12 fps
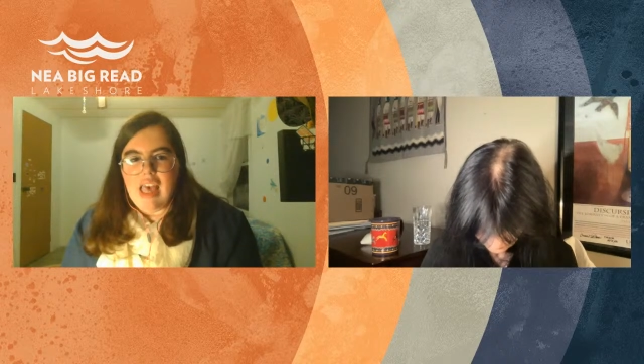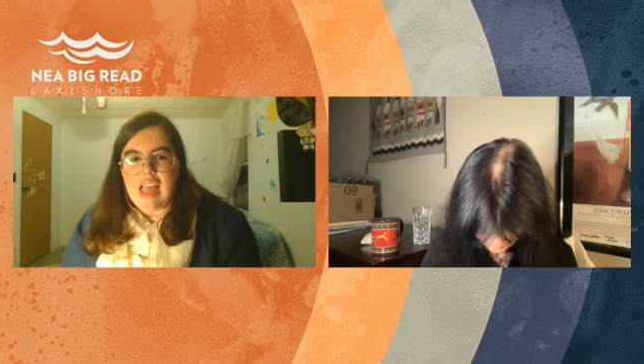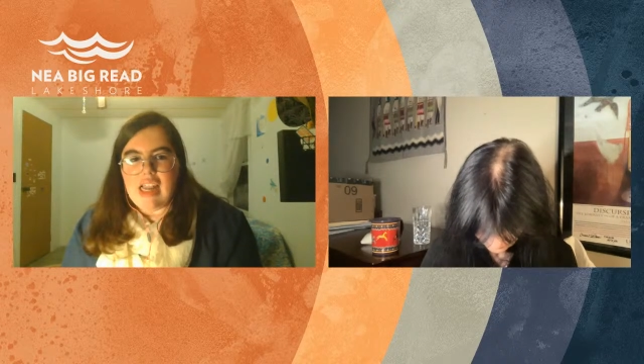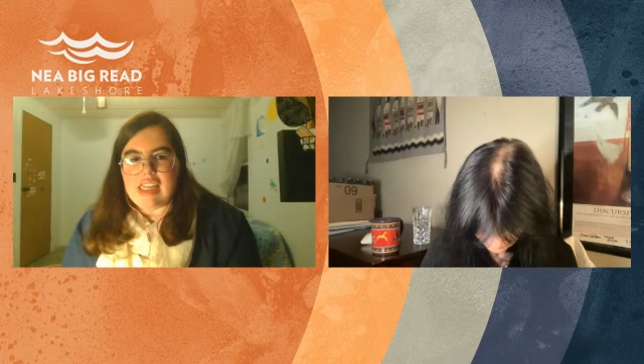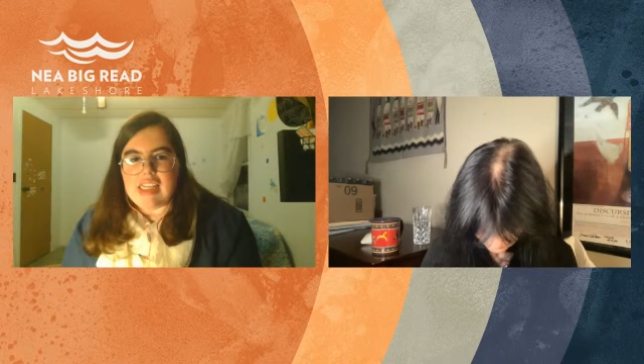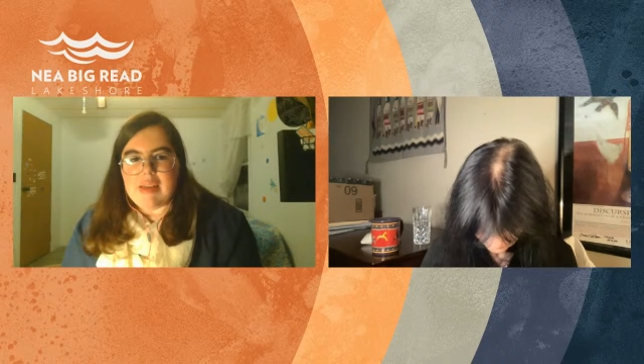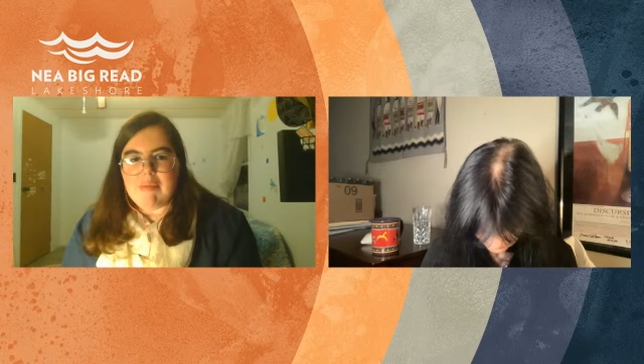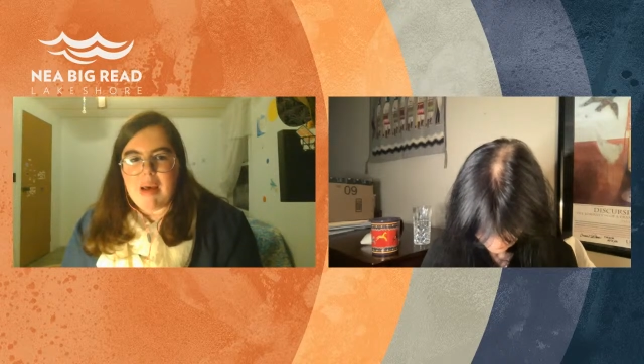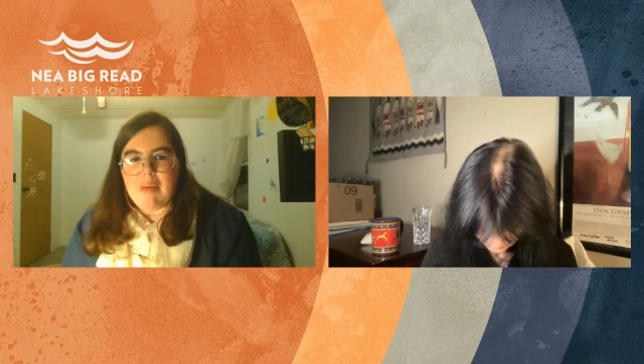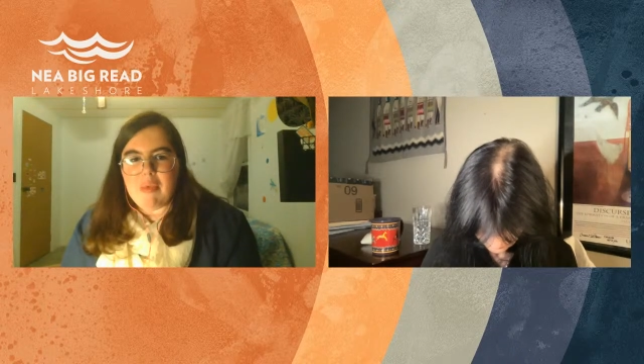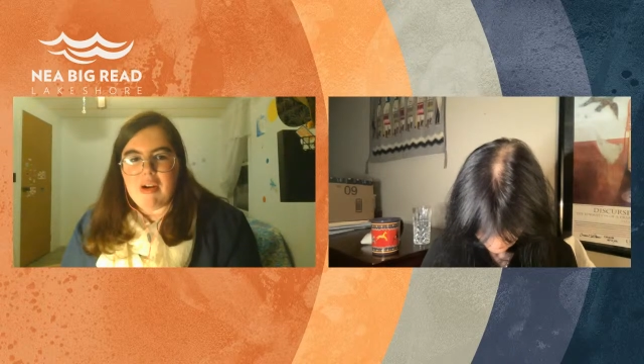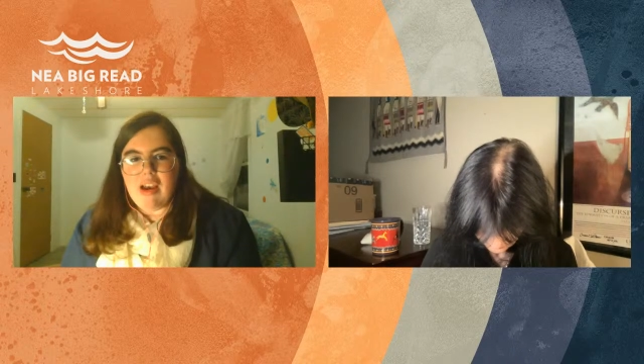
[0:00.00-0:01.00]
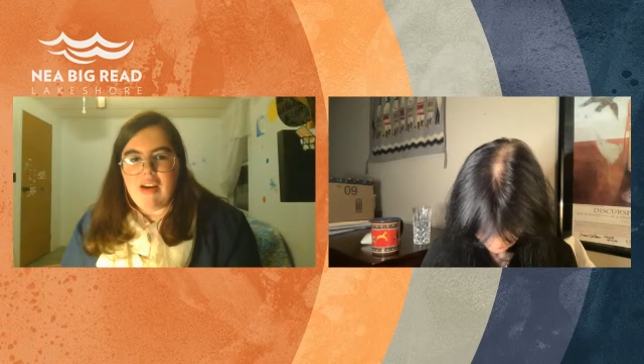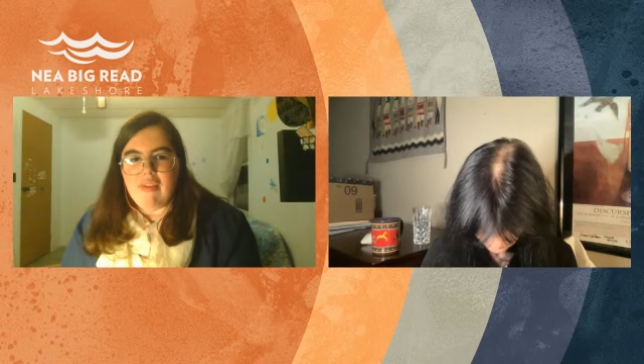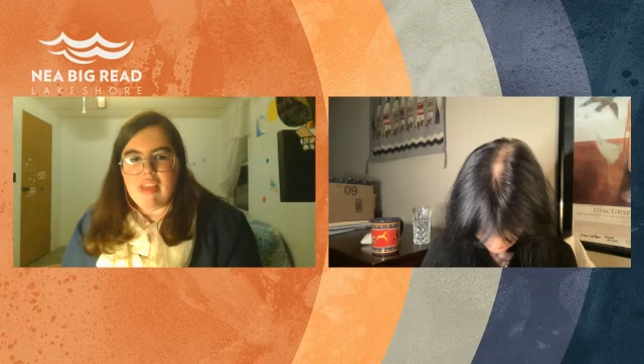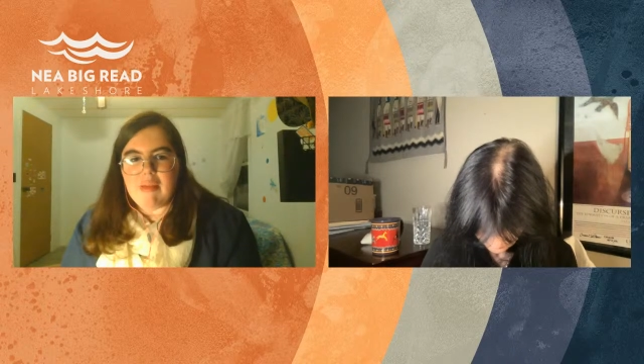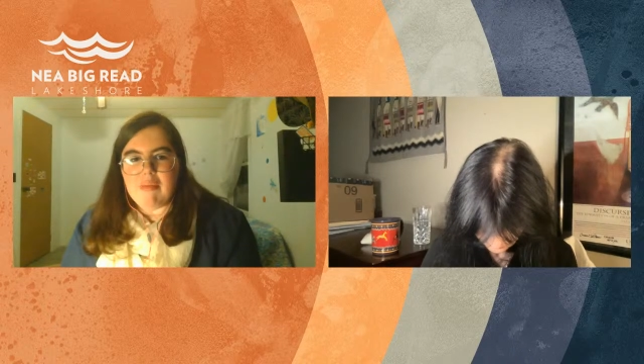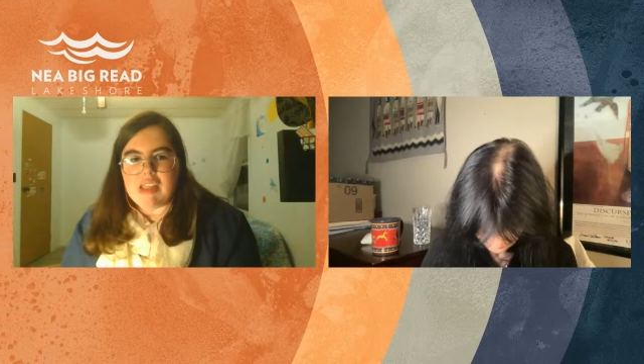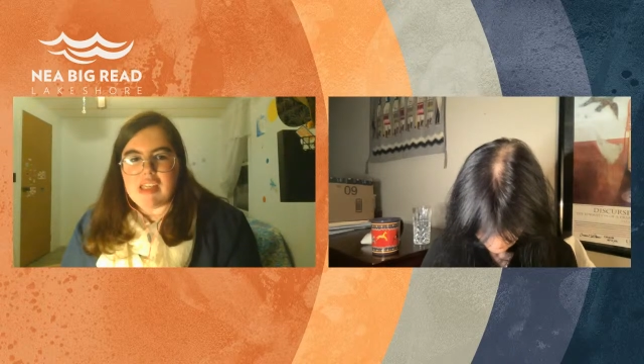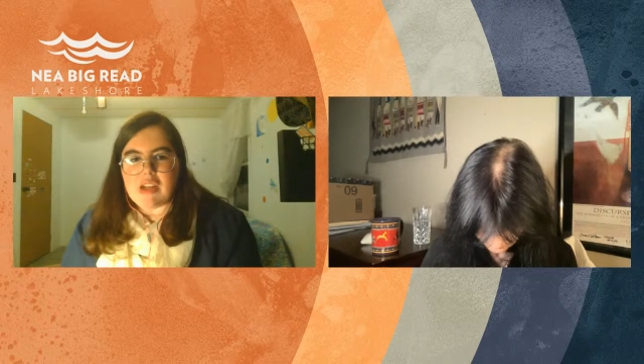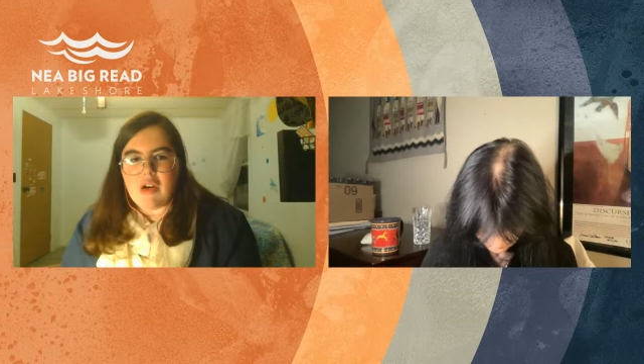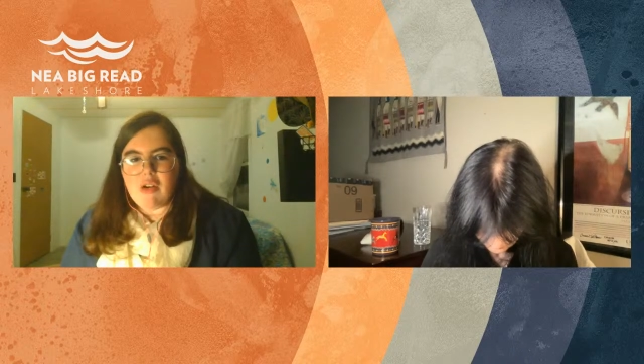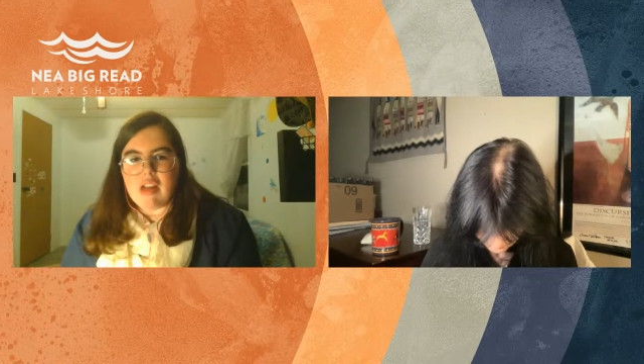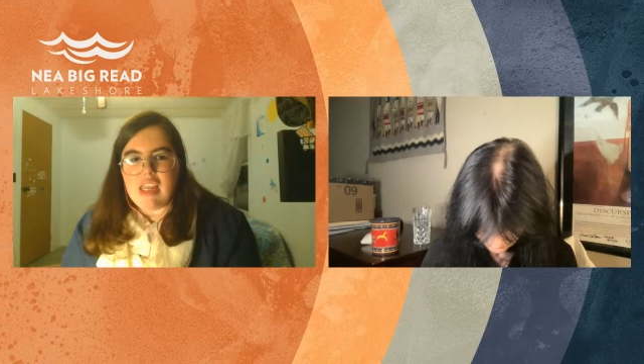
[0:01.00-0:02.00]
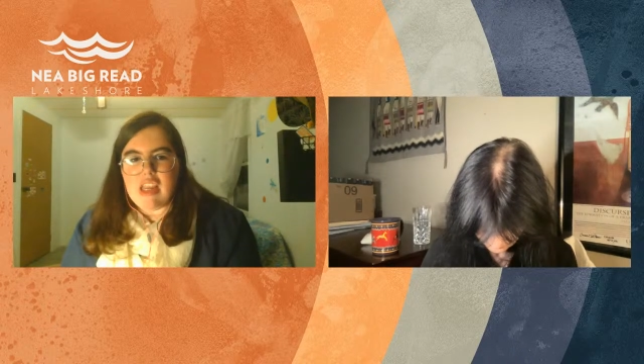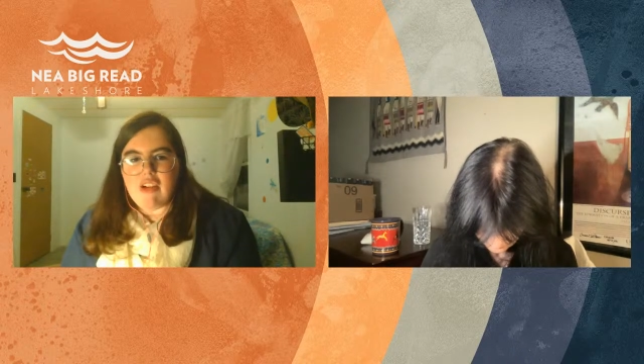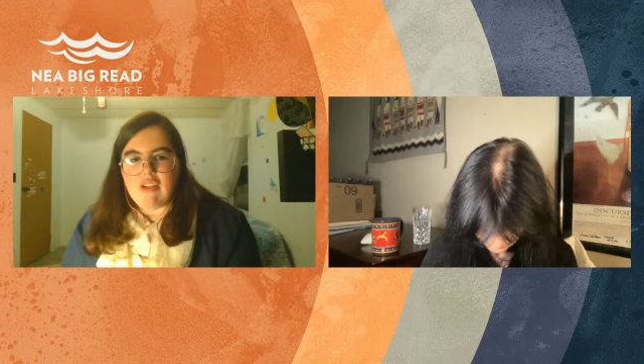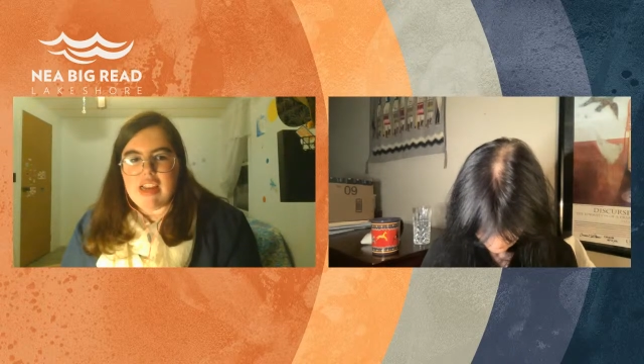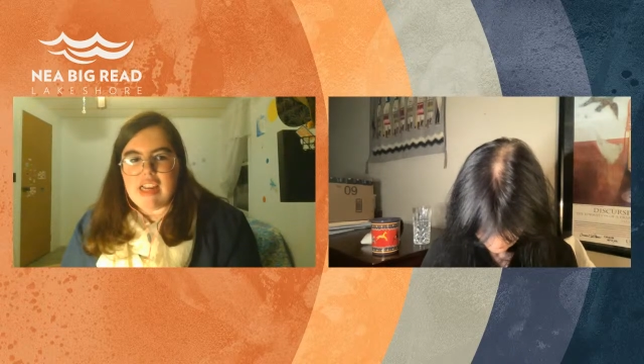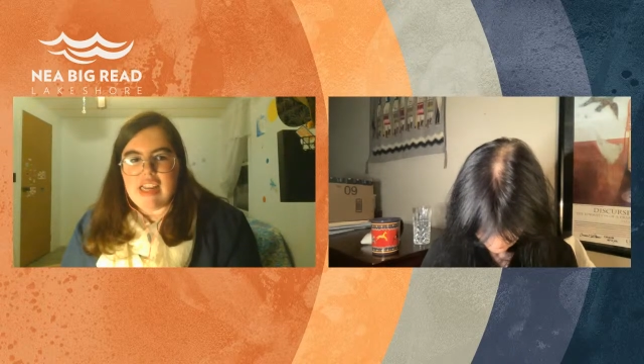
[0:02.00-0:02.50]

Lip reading: and is a member of the Muskogee Creek